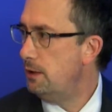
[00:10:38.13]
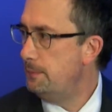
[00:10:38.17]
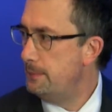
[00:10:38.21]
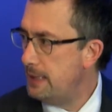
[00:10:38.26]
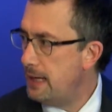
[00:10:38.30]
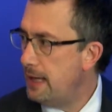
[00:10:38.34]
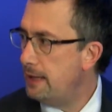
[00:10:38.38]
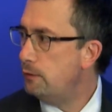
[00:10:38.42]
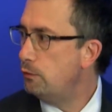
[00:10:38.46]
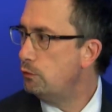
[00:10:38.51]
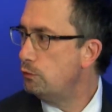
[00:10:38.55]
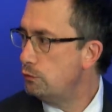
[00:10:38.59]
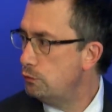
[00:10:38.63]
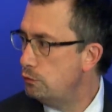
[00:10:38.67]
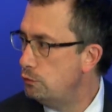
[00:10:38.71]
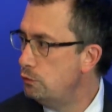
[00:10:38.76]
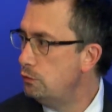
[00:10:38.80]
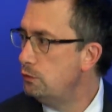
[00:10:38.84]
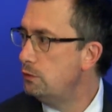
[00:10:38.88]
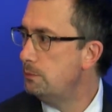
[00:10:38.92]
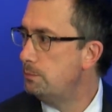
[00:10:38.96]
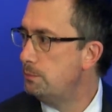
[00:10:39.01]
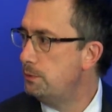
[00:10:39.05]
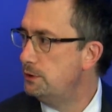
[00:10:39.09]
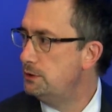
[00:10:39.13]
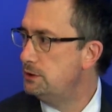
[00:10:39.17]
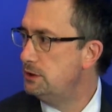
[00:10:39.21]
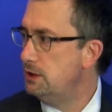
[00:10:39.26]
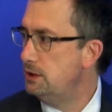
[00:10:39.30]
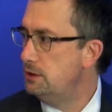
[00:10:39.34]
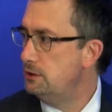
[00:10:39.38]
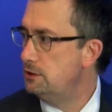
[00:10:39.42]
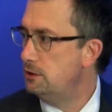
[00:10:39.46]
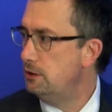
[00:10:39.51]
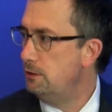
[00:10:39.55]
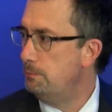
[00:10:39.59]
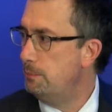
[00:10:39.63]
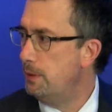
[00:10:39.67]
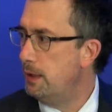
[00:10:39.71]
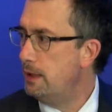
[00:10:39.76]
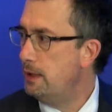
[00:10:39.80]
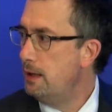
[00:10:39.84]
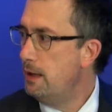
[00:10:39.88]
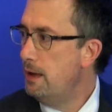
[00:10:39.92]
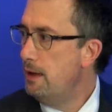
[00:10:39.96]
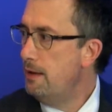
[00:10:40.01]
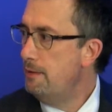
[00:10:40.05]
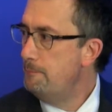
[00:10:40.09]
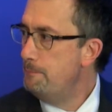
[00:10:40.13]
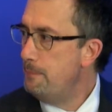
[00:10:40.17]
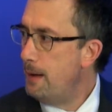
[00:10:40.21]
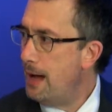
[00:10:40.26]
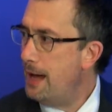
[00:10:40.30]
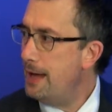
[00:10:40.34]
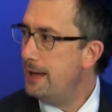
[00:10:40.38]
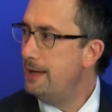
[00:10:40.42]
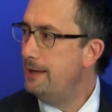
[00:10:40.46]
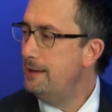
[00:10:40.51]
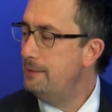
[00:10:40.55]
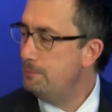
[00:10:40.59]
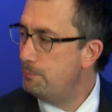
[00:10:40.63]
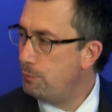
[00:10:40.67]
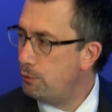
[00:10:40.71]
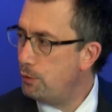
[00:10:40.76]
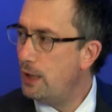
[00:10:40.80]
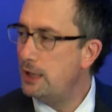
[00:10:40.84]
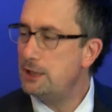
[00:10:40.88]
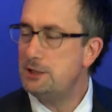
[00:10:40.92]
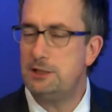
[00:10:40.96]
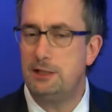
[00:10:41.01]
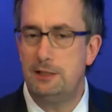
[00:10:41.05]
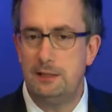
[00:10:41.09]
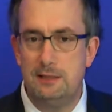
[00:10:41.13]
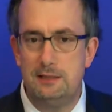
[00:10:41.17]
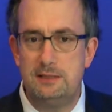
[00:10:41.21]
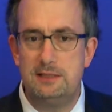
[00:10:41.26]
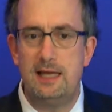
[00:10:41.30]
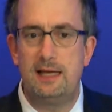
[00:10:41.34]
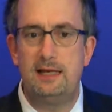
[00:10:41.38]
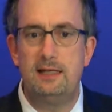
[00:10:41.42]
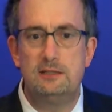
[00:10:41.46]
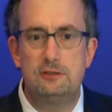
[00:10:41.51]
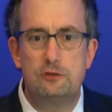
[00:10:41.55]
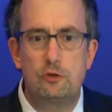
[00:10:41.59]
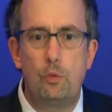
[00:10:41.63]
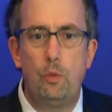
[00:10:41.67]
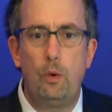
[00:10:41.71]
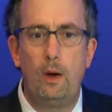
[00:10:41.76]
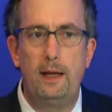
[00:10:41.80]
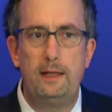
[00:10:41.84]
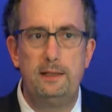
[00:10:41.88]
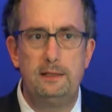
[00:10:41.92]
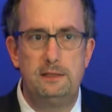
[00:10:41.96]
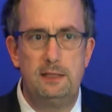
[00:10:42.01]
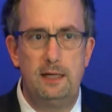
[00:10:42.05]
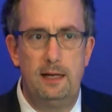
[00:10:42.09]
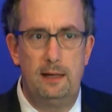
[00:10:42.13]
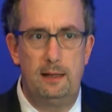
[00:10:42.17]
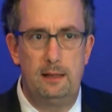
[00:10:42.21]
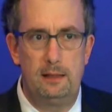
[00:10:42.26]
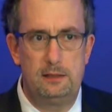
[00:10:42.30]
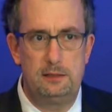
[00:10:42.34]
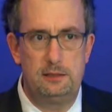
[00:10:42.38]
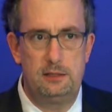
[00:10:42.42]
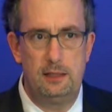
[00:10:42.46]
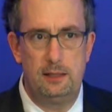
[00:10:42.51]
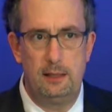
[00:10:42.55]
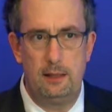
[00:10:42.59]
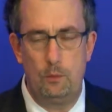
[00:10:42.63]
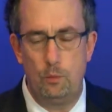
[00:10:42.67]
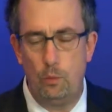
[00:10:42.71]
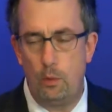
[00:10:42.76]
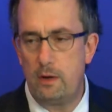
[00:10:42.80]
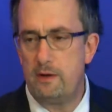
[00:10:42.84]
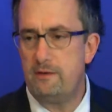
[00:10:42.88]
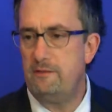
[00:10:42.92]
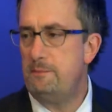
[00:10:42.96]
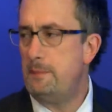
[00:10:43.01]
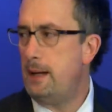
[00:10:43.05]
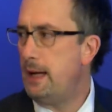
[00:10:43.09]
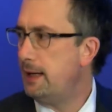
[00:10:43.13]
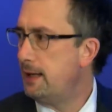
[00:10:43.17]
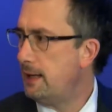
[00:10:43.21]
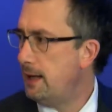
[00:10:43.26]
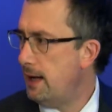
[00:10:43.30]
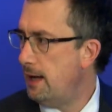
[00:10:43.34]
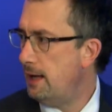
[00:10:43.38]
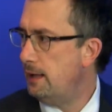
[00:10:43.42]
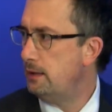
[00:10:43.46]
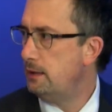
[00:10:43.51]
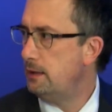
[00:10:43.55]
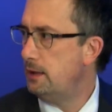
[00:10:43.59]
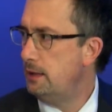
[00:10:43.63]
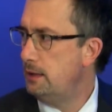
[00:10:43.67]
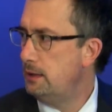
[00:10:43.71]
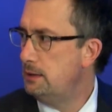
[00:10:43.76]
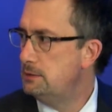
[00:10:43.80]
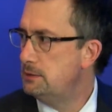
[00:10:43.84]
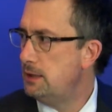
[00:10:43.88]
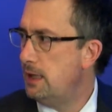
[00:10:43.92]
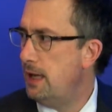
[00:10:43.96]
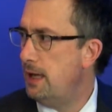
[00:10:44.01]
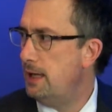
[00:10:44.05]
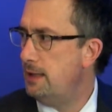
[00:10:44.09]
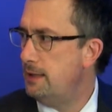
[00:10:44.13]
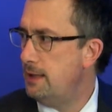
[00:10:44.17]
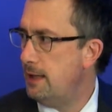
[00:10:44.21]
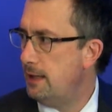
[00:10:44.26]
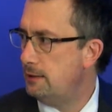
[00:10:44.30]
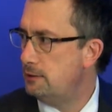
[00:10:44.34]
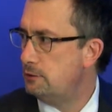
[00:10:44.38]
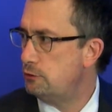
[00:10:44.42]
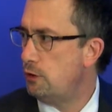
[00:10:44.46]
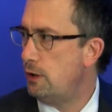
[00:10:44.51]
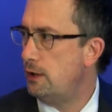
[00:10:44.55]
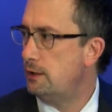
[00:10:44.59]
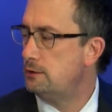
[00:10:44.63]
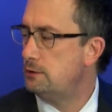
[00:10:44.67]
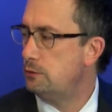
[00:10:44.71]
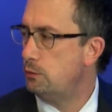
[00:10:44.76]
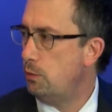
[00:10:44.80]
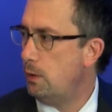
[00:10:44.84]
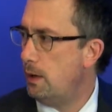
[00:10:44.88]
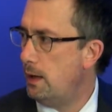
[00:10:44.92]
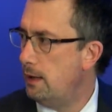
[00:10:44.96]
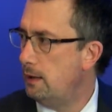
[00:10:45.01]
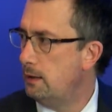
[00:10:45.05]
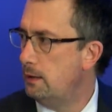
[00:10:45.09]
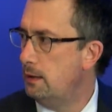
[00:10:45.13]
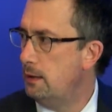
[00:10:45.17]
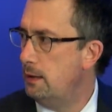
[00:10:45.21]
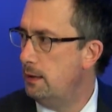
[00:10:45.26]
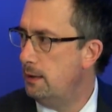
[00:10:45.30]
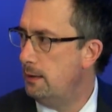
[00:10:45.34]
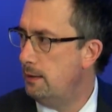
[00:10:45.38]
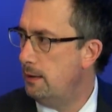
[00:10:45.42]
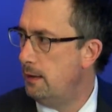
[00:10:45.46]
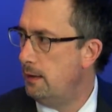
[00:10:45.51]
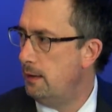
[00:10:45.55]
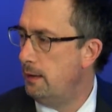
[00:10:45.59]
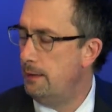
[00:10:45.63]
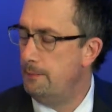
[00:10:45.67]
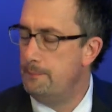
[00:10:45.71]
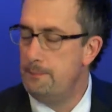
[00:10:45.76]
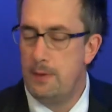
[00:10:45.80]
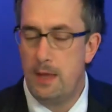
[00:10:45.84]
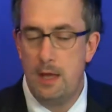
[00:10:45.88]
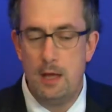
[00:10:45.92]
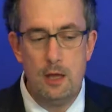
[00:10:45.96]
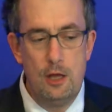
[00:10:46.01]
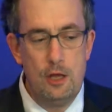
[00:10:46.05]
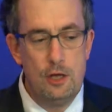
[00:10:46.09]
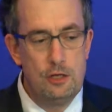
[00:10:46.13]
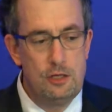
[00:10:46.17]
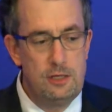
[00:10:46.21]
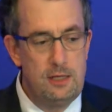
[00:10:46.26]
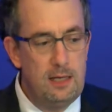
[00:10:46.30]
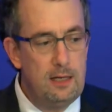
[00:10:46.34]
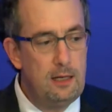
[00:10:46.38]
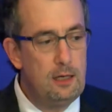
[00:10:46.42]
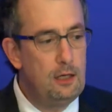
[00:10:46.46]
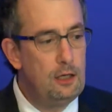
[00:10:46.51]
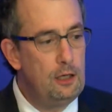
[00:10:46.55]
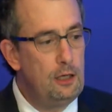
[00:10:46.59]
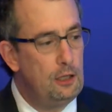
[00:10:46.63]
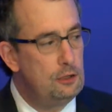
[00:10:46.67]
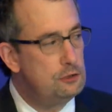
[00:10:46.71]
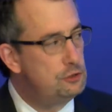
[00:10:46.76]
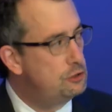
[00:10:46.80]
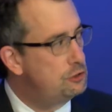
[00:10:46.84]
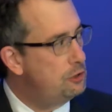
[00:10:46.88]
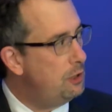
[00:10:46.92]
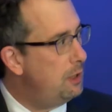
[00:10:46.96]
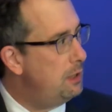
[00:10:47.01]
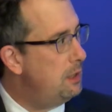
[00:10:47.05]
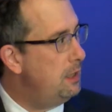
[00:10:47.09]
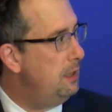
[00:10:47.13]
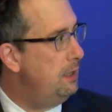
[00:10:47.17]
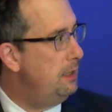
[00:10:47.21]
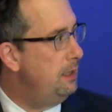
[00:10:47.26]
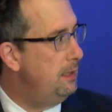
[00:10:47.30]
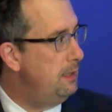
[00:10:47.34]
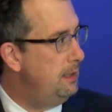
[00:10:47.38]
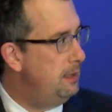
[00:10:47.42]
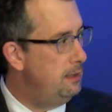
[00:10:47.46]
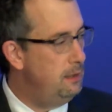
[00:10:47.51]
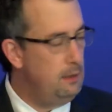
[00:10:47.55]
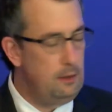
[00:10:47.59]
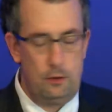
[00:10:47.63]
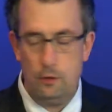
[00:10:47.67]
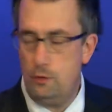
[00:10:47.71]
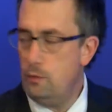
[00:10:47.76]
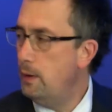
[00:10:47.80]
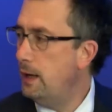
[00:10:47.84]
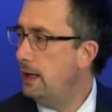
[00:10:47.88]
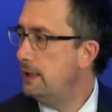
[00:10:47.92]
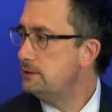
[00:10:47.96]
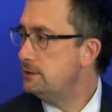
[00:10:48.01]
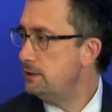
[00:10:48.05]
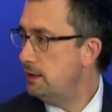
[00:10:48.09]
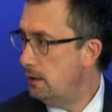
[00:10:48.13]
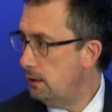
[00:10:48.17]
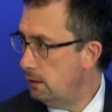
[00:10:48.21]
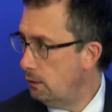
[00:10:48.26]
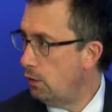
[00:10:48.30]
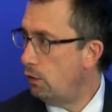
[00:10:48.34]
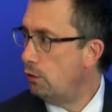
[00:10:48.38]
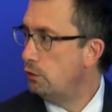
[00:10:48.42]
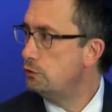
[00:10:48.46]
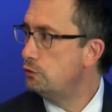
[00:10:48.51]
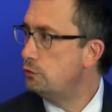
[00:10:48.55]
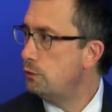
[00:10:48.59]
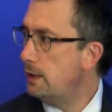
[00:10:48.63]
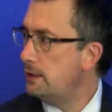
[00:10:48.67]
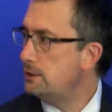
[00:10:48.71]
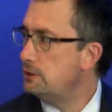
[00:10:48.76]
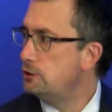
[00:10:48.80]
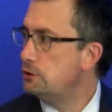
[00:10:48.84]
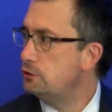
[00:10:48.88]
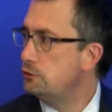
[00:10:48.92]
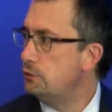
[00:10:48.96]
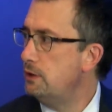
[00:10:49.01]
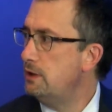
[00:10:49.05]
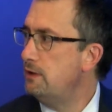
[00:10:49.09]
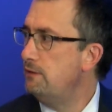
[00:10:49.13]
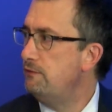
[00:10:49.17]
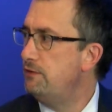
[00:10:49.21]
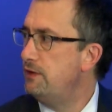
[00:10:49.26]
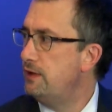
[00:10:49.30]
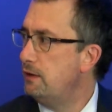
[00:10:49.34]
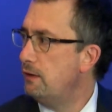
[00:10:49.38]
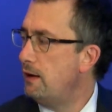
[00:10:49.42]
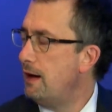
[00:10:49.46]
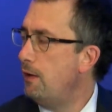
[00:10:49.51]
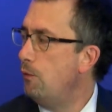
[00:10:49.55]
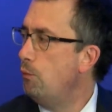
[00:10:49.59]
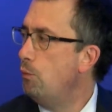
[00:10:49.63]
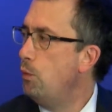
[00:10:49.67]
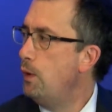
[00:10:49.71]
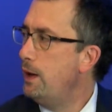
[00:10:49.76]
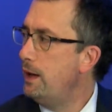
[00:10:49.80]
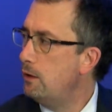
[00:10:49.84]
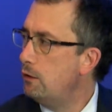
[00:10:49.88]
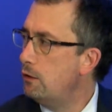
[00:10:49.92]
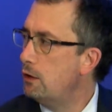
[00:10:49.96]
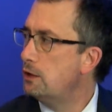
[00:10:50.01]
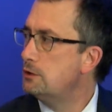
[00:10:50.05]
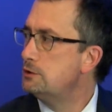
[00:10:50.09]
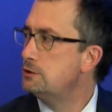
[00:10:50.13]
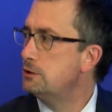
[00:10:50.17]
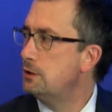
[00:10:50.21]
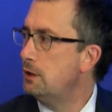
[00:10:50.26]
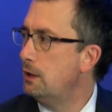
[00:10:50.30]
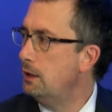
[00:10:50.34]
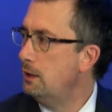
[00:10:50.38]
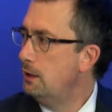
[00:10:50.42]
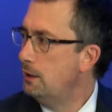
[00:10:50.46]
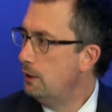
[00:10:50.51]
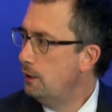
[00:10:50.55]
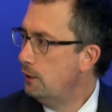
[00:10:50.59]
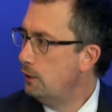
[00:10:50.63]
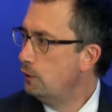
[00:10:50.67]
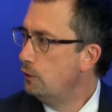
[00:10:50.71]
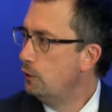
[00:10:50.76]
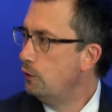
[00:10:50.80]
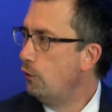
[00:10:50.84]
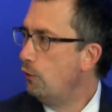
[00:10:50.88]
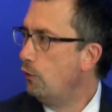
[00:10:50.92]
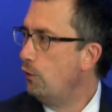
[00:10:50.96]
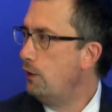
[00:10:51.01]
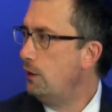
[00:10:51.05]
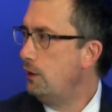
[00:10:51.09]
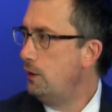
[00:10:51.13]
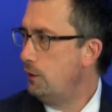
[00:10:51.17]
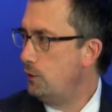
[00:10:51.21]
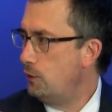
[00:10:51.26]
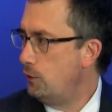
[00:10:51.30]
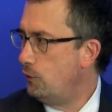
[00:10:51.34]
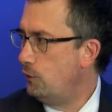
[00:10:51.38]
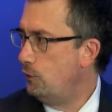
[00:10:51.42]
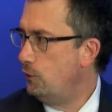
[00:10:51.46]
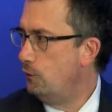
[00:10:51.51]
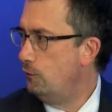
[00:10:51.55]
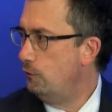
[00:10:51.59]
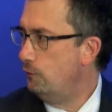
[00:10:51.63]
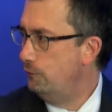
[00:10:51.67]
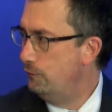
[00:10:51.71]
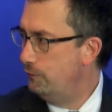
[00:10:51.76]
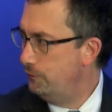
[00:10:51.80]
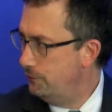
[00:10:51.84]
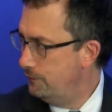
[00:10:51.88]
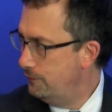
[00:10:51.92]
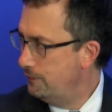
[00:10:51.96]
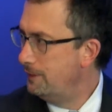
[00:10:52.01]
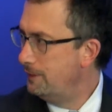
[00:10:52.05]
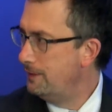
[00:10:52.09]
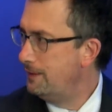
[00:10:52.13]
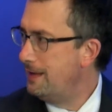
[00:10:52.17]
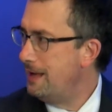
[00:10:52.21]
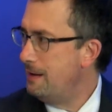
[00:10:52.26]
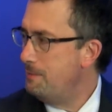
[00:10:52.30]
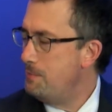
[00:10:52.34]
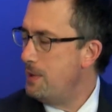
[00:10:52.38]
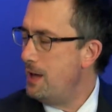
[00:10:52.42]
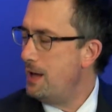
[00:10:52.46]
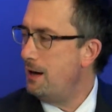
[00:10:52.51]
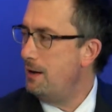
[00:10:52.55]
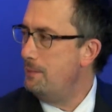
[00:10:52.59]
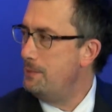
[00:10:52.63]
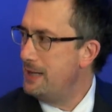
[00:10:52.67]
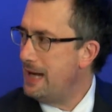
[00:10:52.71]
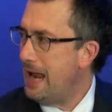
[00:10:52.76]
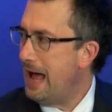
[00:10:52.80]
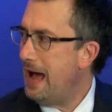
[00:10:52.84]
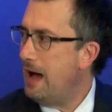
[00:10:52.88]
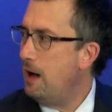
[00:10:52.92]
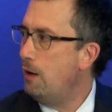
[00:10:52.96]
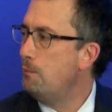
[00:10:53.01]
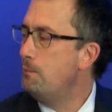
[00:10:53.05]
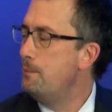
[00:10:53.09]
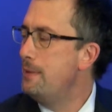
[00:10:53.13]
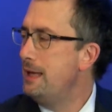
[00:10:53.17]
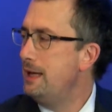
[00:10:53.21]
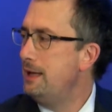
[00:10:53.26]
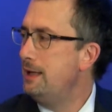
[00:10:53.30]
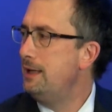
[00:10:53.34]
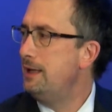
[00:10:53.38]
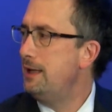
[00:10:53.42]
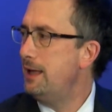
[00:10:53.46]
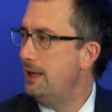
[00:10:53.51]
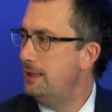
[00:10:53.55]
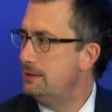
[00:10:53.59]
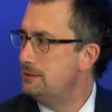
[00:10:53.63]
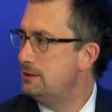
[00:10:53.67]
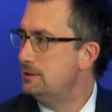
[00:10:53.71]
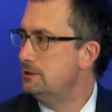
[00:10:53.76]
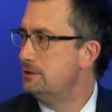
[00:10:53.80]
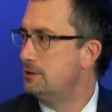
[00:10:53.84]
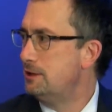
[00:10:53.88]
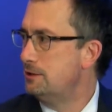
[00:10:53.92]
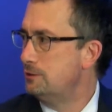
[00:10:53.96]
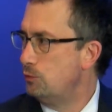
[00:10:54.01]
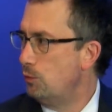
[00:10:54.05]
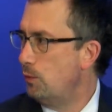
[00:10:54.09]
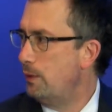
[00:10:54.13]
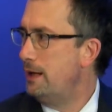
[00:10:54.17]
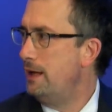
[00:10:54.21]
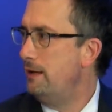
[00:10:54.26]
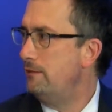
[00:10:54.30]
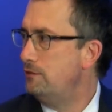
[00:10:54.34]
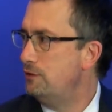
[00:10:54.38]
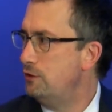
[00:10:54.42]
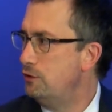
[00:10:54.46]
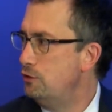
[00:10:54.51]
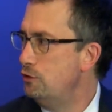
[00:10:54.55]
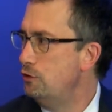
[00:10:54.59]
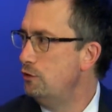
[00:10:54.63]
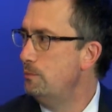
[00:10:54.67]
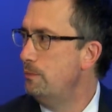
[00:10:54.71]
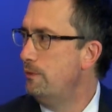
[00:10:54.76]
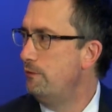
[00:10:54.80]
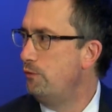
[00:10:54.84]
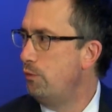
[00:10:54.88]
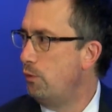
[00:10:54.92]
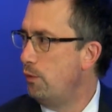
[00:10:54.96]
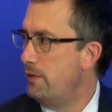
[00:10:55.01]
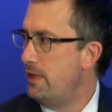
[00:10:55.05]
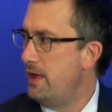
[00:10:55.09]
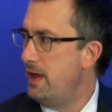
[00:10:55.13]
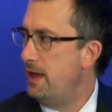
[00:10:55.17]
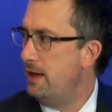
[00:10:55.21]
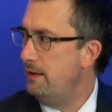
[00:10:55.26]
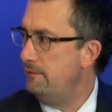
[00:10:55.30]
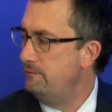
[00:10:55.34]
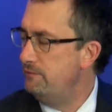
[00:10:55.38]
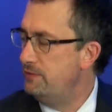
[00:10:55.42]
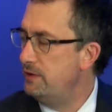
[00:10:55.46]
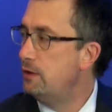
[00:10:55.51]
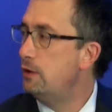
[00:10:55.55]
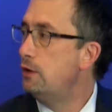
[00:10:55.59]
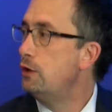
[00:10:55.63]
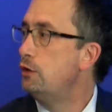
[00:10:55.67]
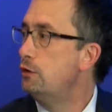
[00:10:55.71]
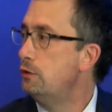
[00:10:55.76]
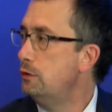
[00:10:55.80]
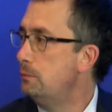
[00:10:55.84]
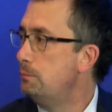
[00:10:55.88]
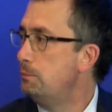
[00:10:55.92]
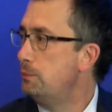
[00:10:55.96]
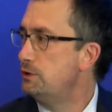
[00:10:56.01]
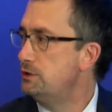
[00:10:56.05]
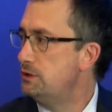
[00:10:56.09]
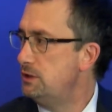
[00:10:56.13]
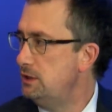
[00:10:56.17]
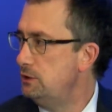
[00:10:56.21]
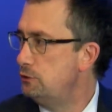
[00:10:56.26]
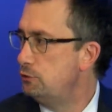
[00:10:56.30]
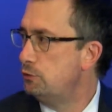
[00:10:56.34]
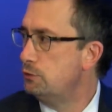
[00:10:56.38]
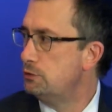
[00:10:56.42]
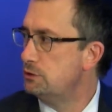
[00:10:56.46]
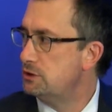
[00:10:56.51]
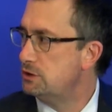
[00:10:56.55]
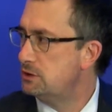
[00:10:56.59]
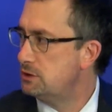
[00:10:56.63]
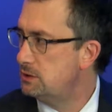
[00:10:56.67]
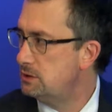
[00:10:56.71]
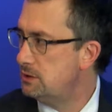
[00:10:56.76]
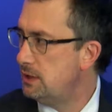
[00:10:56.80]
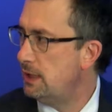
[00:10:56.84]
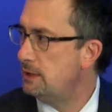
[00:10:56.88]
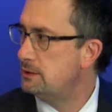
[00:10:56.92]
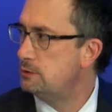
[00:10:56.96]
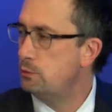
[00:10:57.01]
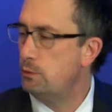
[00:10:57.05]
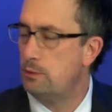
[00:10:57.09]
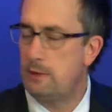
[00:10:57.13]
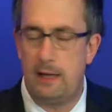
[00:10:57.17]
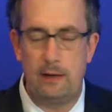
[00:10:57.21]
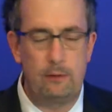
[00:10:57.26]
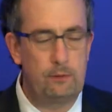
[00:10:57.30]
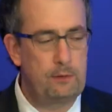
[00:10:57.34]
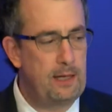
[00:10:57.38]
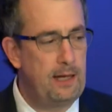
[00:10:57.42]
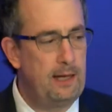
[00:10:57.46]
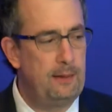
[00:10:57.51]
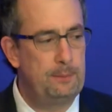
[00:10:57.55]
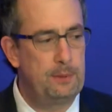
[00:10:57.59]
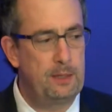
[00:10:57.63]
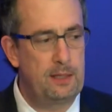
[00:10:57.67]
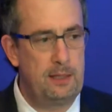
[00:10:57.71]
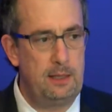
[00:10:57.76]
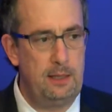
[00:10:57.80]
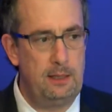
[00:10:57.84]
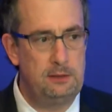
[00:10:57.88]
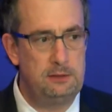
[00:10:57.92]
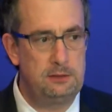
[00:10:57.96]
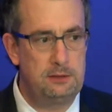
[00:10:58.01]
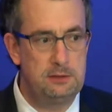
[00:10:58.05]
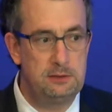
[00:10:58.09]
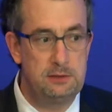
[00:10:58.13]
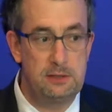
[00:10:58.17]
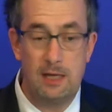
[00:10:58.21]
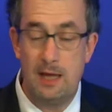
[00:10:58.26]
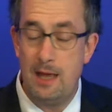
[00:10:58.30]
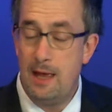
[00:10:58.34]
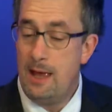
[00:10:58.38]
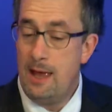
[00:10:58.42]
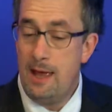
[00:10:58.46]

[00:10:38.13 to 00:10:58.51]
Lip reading: I mean, I don't do the procedure, but my impression is that it's quite challenging. And one of my colleagues, Adnan Shratwala, did a study in the US in a large registry to figure out where does the learning curve get better. I mean, how many cases does one have to do before they have very good procedural success without complications?